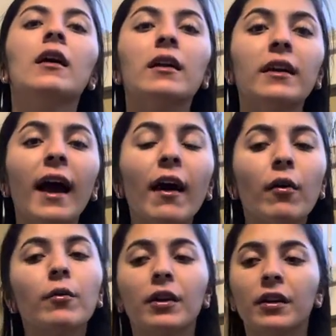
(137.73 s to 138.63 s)
Now
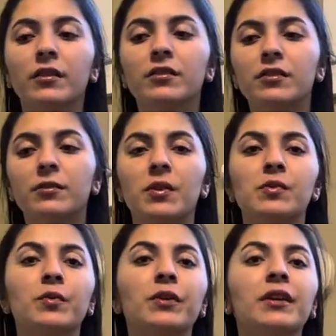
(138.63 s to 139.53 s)
what we're going to do is
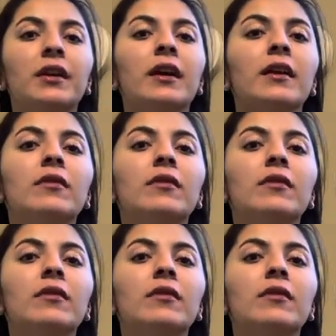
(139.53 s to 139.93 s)
we're going to